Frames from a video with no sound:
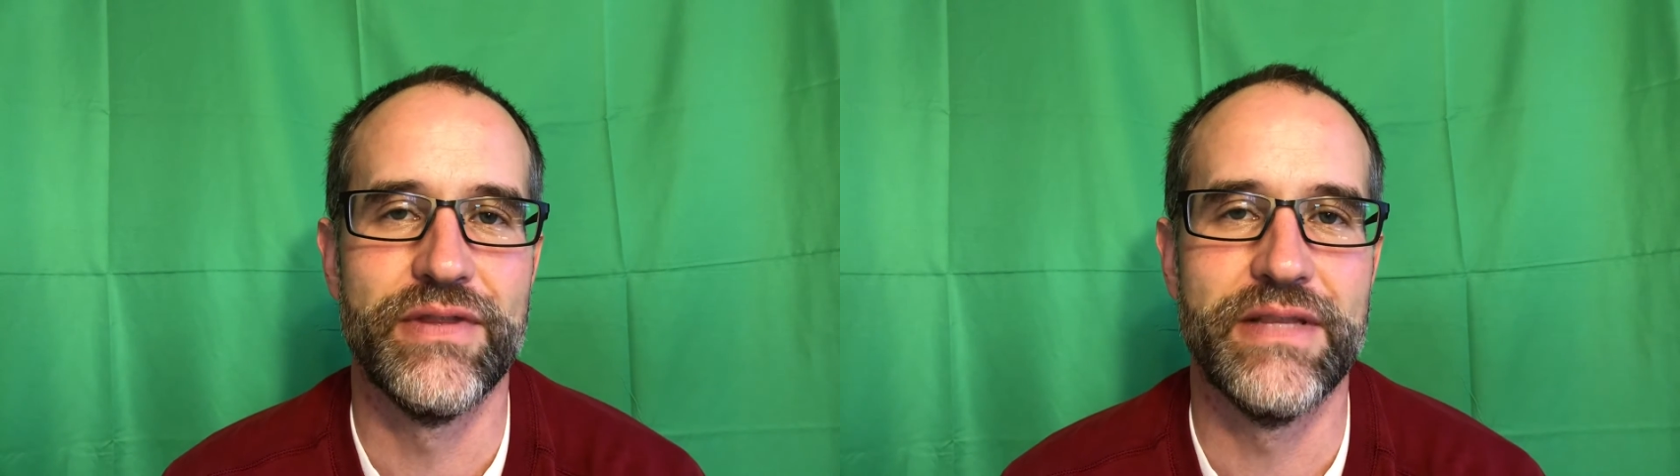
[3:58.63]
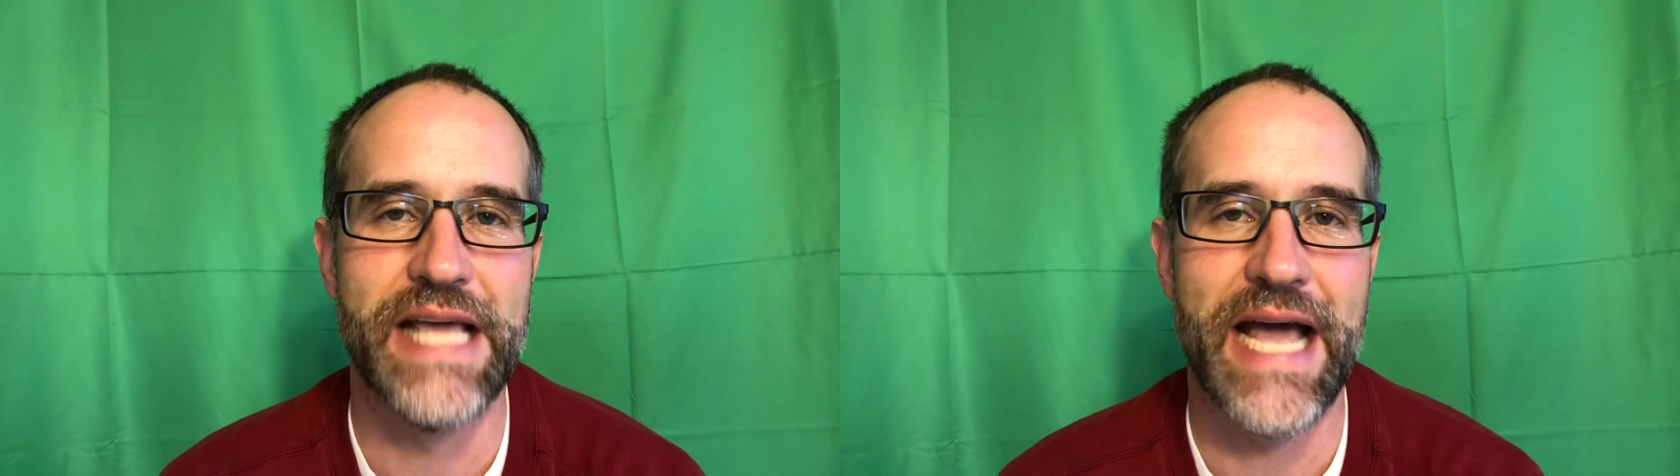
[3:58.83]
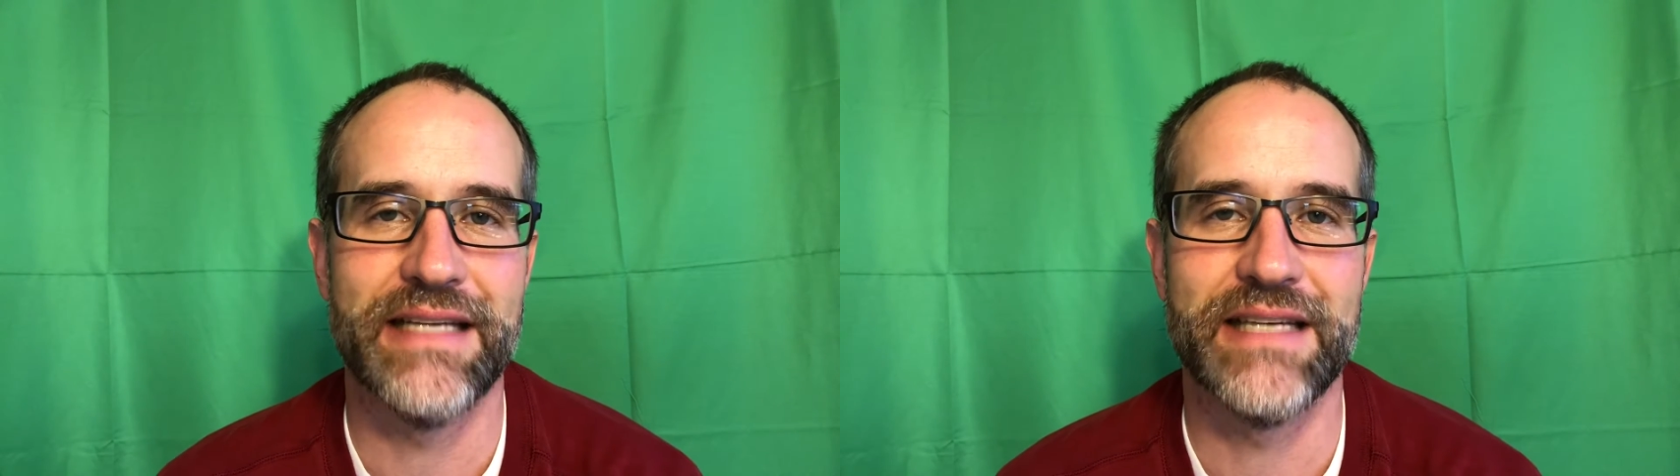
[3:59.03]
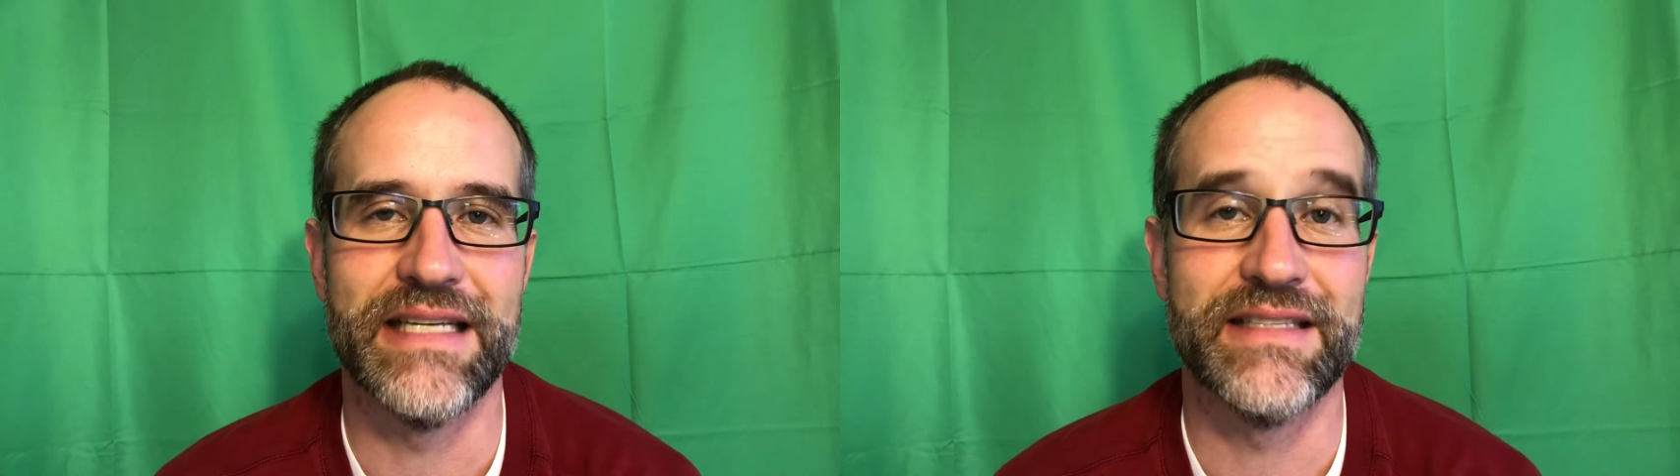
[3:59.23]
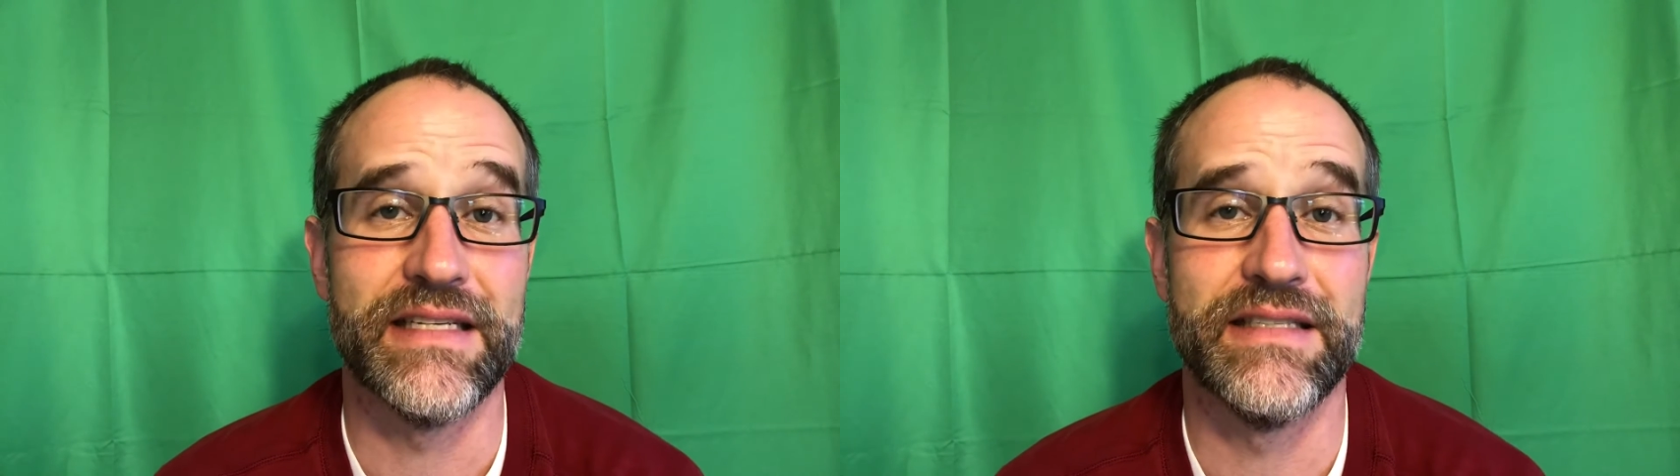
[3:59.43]
the
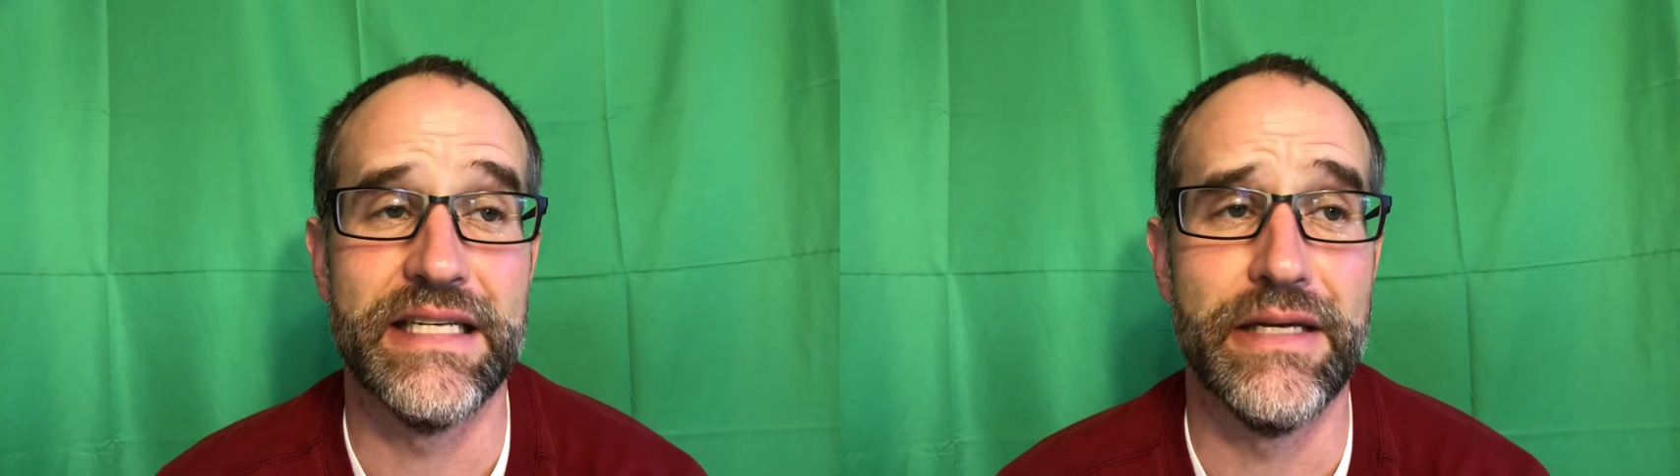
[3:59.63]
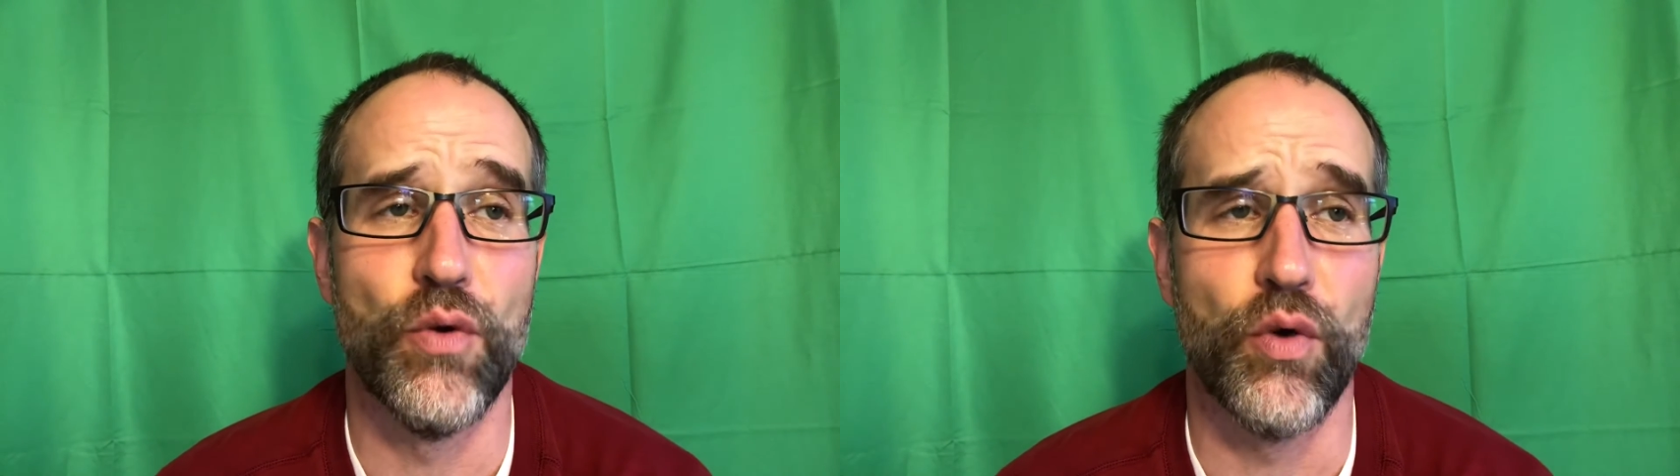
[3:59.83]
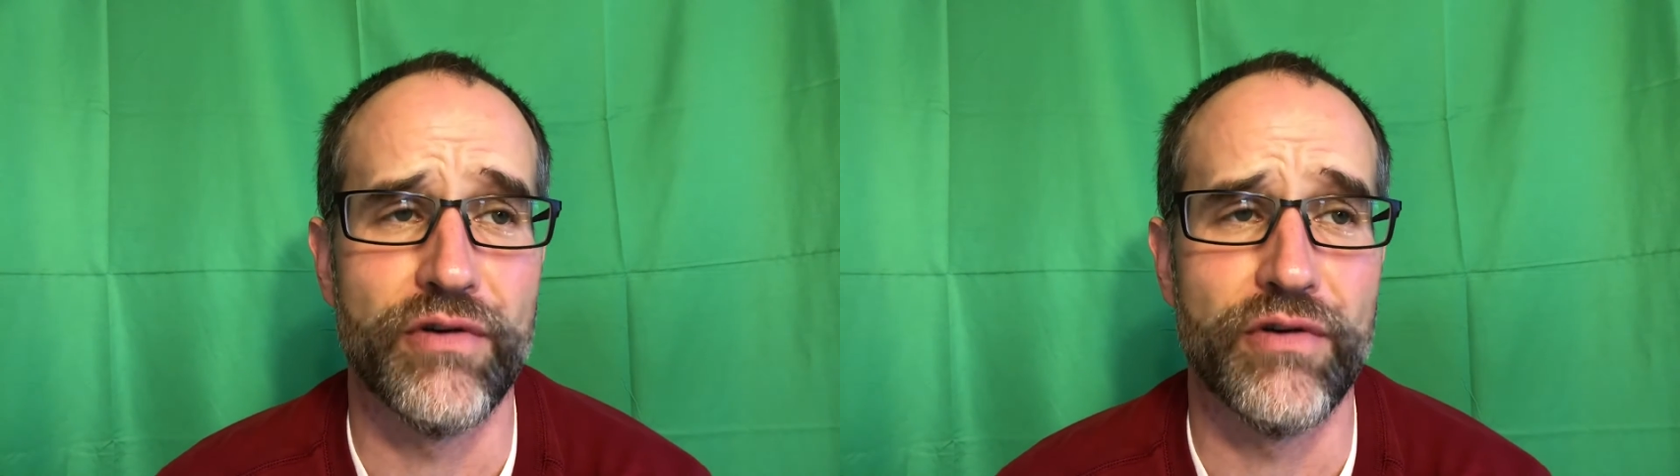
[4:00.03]
asset succeed or